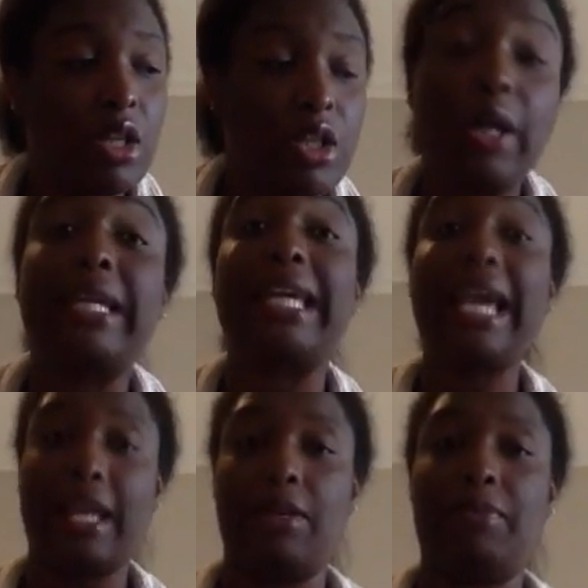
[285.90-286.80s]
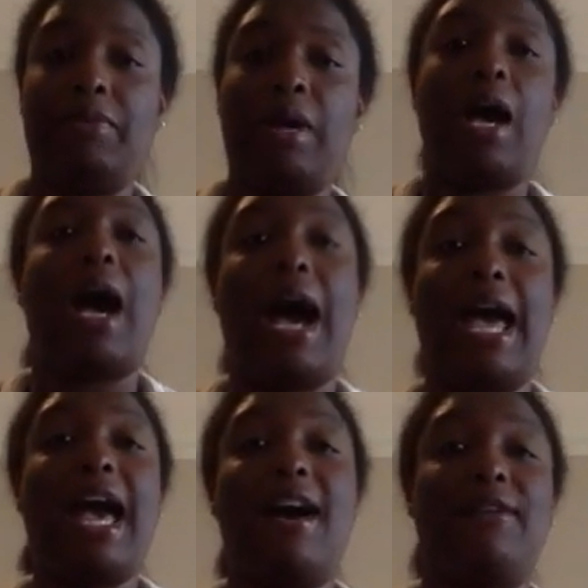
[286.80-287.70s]
So again, I
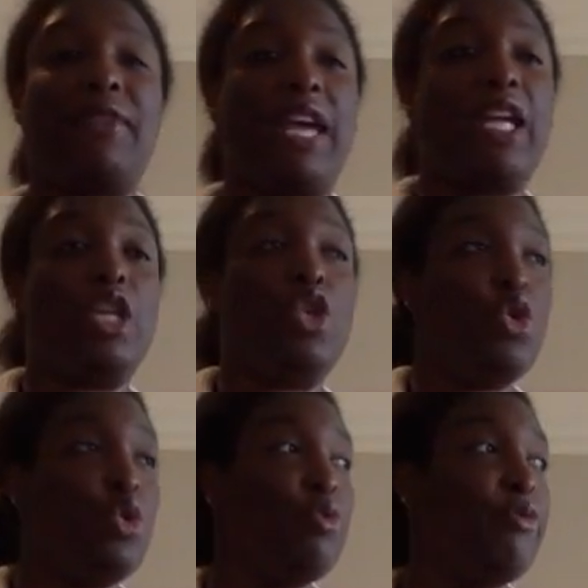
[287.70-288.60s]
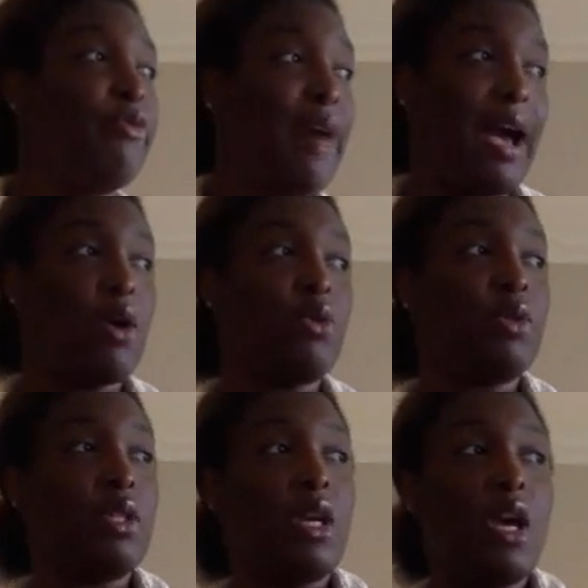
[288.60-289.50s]
have a newfound